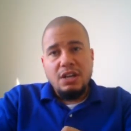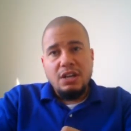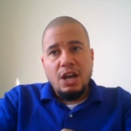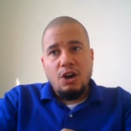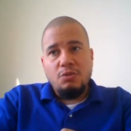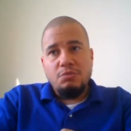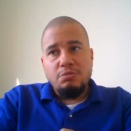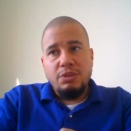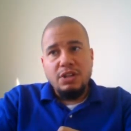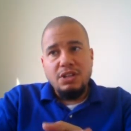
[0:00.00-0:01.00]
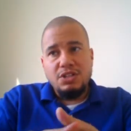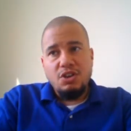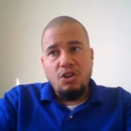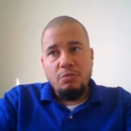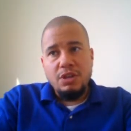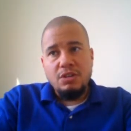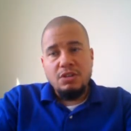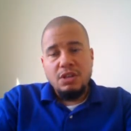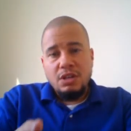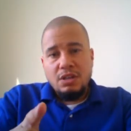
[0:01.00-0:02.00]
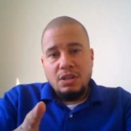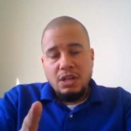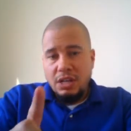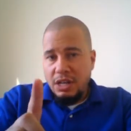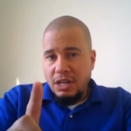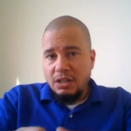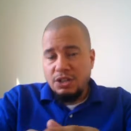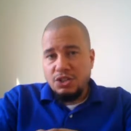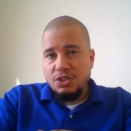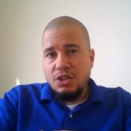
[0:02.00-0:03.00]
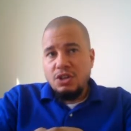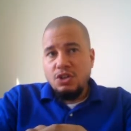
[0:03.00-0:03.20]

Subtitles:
Now, please tell me in English